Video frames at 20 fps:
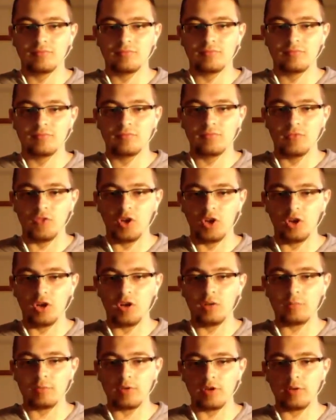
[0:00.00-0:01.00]
oh, here
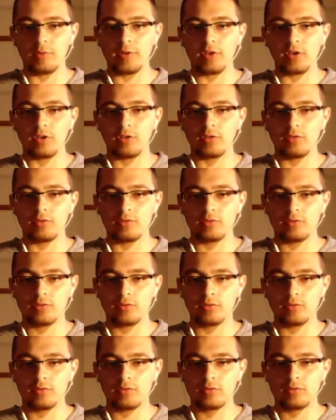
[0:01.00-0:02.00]
we go. Can't keep
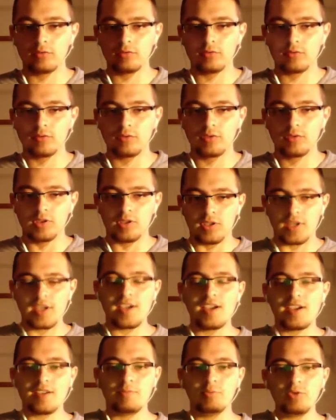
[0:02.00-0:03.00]
up. Yeah,
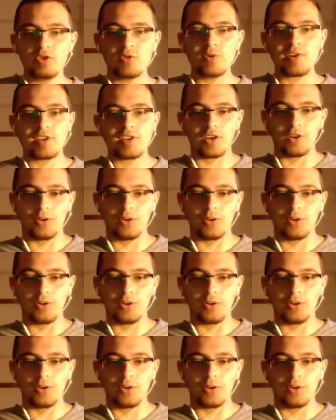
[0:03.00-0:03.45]
Blue Eco.